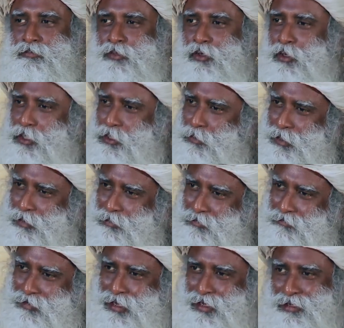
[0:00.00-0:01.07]
or it's become
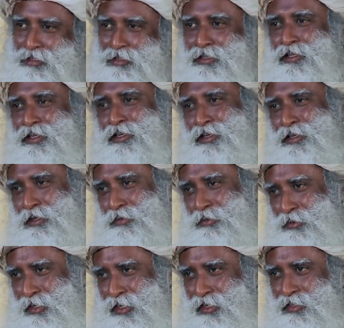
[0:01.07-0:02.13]
a fad in India
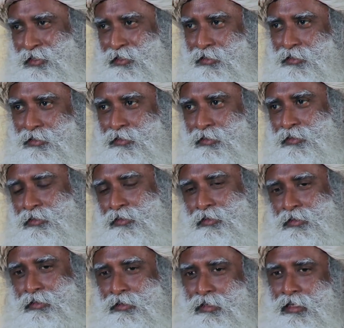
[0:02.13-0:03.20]
today,
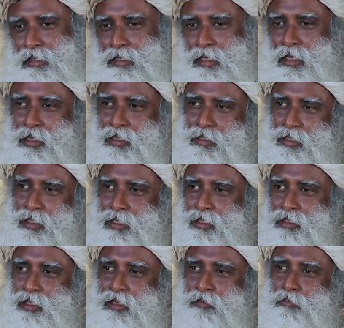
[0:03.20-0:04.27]
that
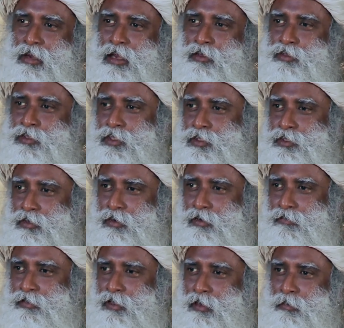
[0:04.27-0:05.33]
anything that bounces
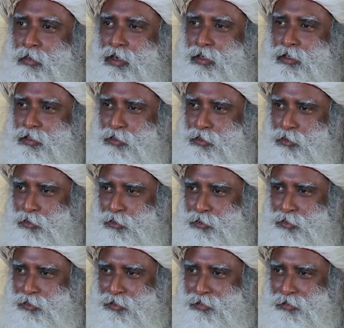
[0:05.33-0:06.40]
off the American
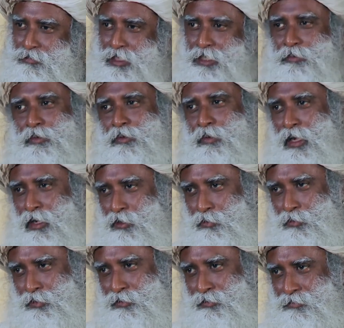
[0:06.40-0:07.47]
coast must be
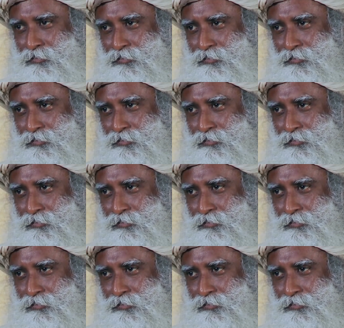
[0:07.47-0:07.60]
valuable,